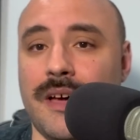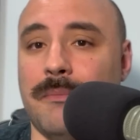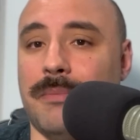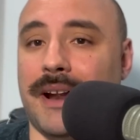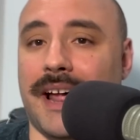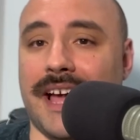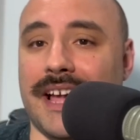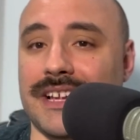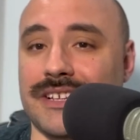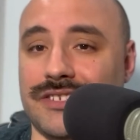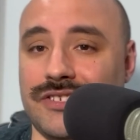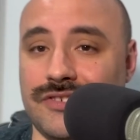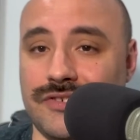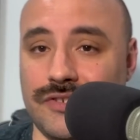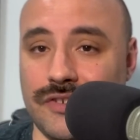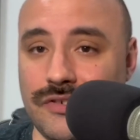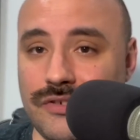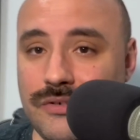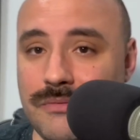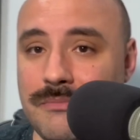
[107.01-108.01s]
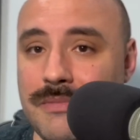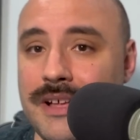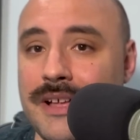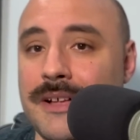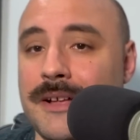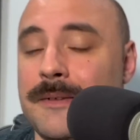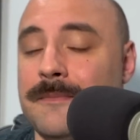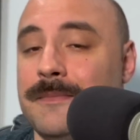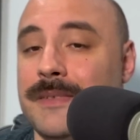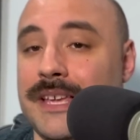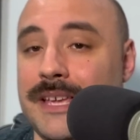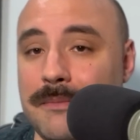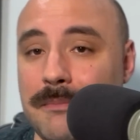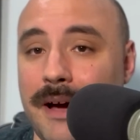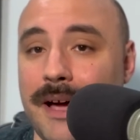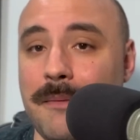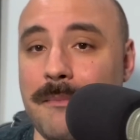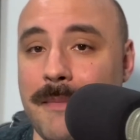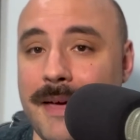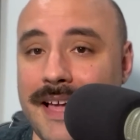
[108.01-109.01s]
but I assume he
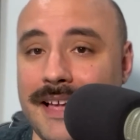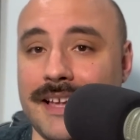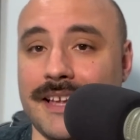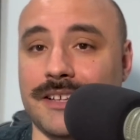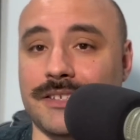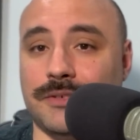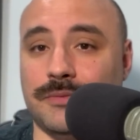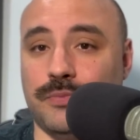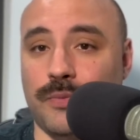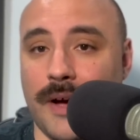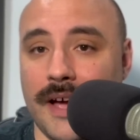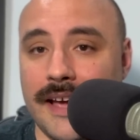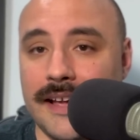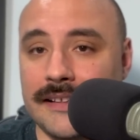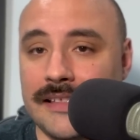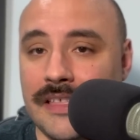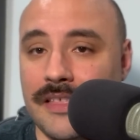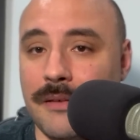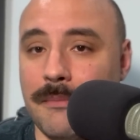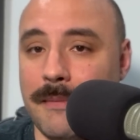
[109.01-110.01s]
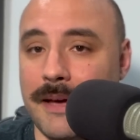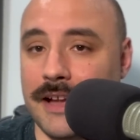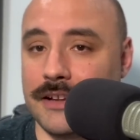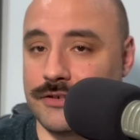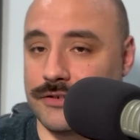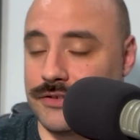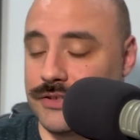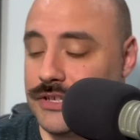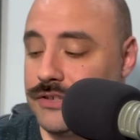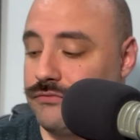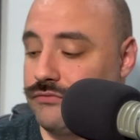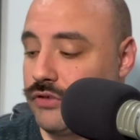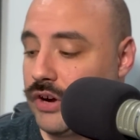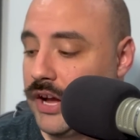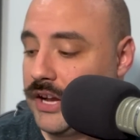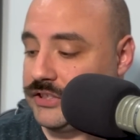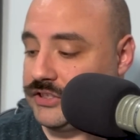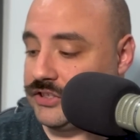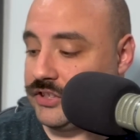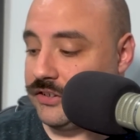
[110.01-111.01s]
might make his way to the major league
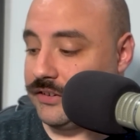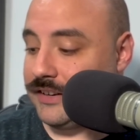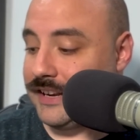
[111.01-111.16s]
roster.